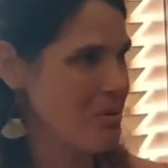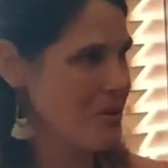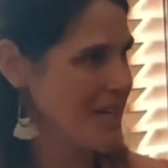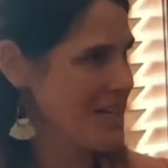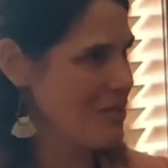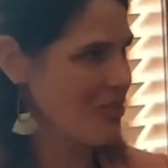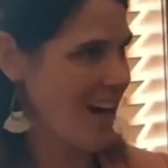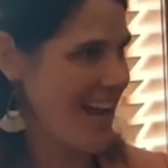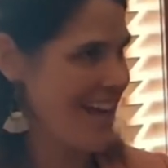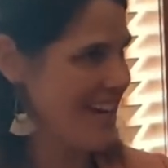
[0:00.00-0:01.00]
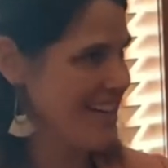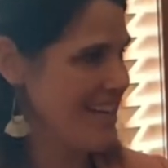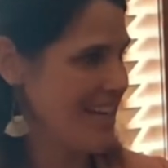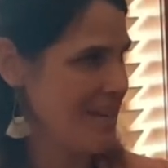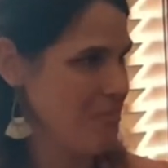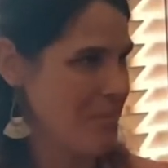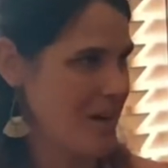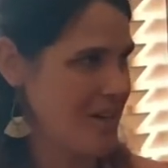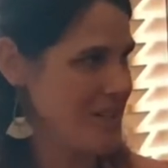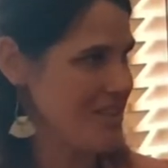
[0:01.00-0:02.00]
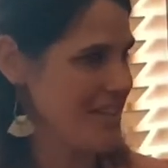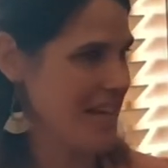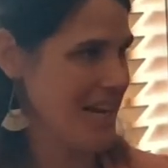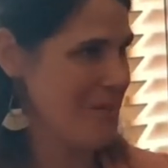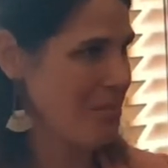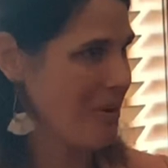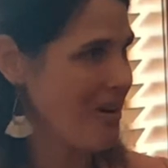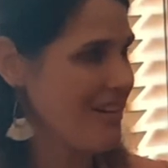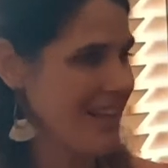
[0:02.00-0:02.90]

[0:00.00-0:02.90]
pouring rain in March and April,